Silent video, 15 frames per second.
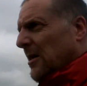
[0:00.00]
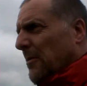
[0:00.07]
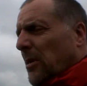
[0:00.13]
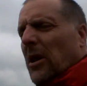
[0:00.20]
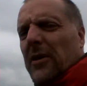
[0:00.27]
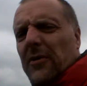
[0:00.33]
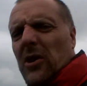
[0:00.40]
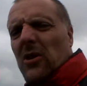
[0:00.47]

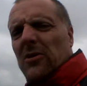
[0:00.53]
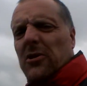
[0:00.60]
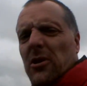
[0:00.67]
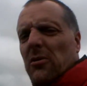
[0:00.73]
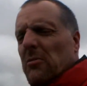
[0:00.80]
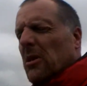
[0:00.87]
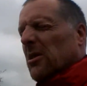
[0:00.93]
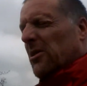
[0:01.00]
But I've got
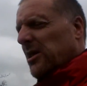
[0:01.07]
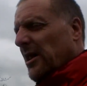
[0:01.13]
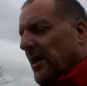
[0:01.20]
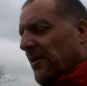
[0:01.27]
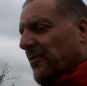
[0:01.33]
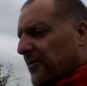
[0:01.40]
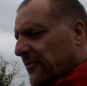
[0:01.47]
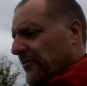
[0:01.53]
too much
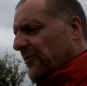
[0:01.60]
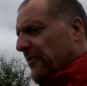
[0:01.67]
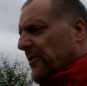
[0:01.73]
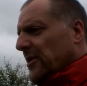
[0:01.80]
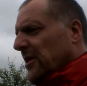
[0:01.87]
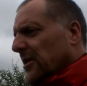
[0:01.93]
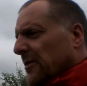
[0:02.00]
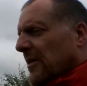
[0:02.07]
love for
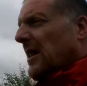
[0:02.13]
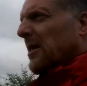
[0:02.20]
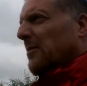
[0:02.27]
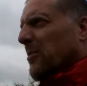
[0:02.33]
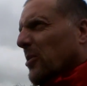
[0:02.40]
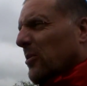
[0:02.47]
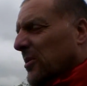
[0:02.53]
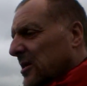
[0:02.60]
another
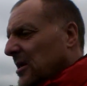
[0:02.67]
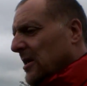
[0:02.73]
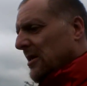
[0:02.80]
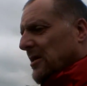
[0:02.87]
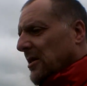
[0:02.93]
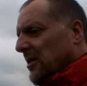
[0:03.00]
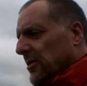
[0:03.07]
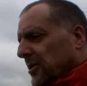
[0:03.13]
animal
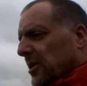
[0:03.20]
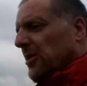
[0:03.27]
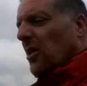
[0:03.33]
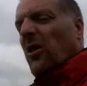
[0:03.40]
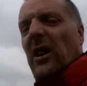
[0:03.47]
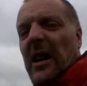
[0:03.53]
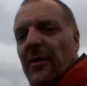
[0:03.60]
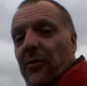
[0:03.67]
to
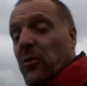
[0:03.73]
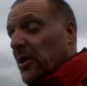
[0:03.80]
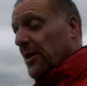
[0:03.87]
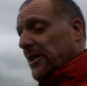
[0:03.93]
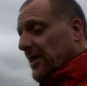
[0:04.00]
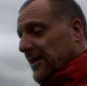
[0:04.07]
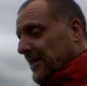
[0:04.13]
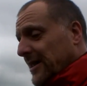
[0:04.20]
not have
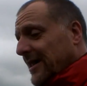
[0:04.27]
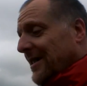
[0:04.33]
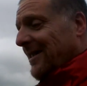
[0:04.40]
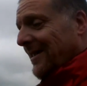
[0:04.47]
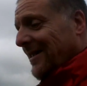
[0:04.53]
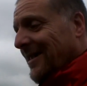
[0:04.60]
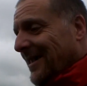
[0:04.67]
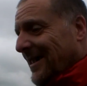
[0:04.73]
one.
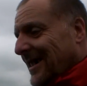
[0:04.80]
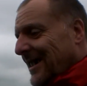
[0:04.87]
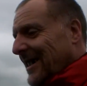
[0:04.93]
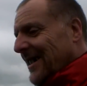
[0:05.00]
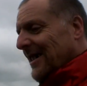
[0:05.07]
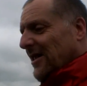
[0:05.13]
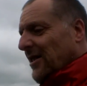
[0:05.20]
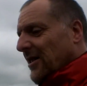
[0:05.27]

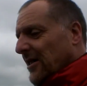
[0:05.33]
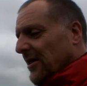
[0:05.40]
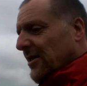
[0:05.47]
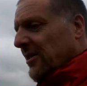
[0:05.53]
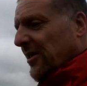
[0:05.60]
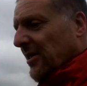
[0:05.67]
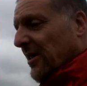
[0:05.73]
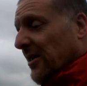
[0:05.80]
Like,
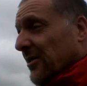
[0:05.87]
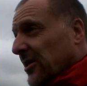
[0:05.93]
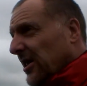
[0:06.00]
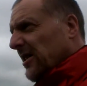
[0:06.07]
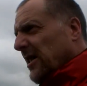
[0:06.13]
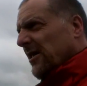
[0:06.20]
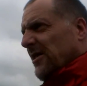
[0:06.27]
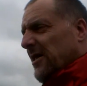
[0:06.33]
it's like I
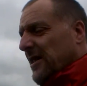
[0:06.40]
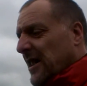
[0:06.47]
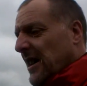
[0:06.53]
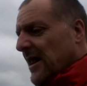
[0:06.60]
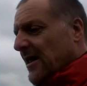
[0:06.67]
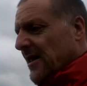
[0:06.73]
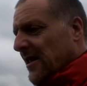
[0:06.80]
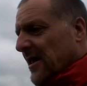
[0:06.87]
said
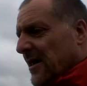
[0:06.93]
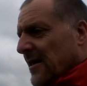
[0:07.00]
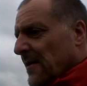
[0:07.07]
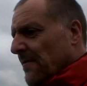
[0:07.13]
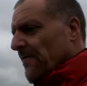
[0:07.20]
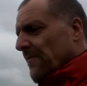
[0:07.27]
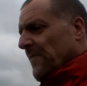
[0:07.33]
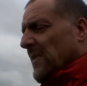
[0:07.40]
yesterday, it's
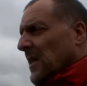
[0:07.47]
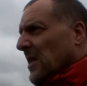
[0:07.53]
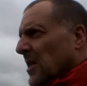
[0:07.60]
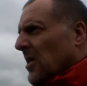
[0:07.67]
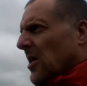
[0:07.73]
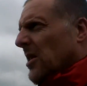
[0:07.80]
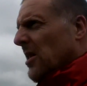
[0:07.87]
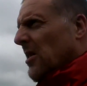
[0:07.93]

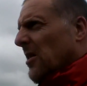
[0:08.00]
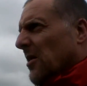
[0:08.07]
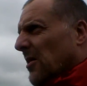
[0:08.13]
I